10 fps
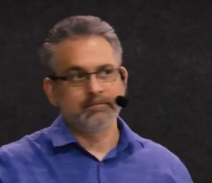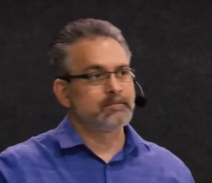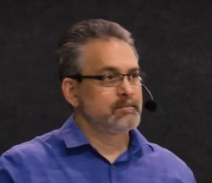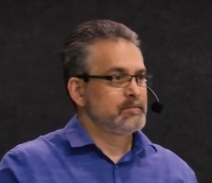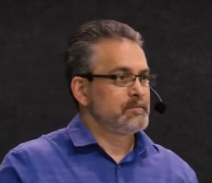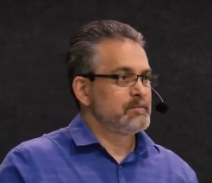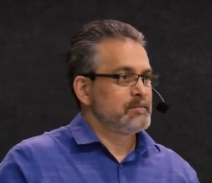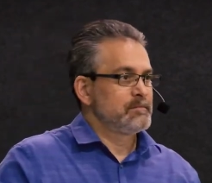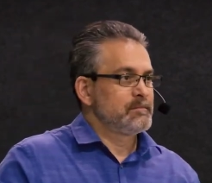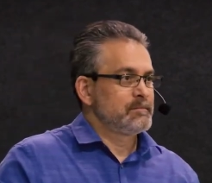
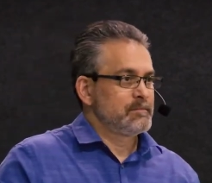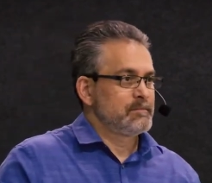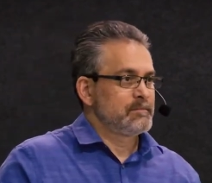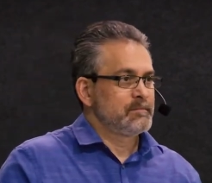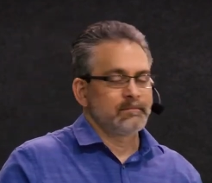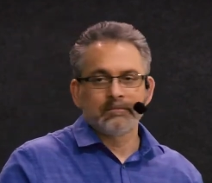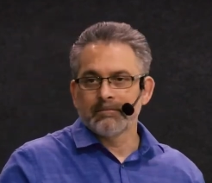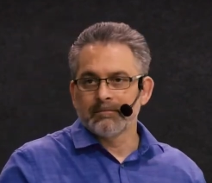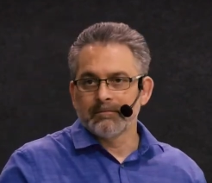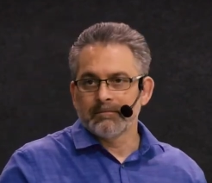
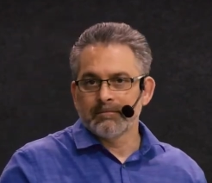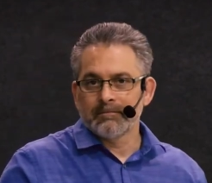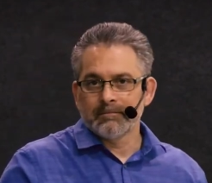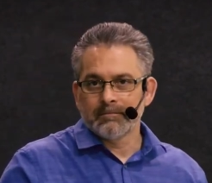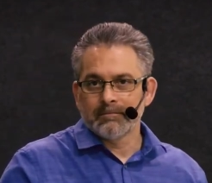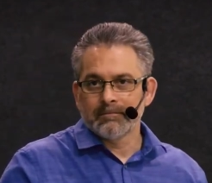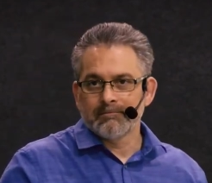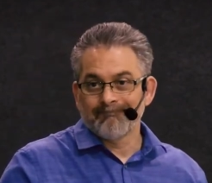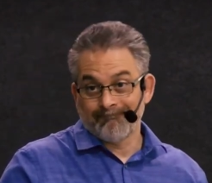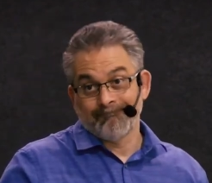
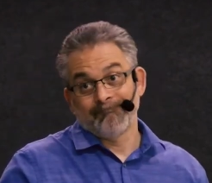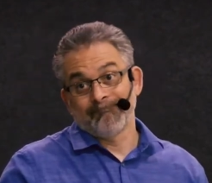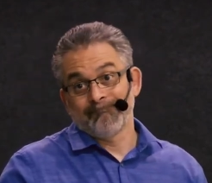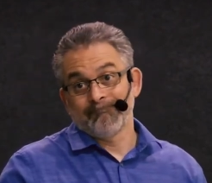Nothing is said.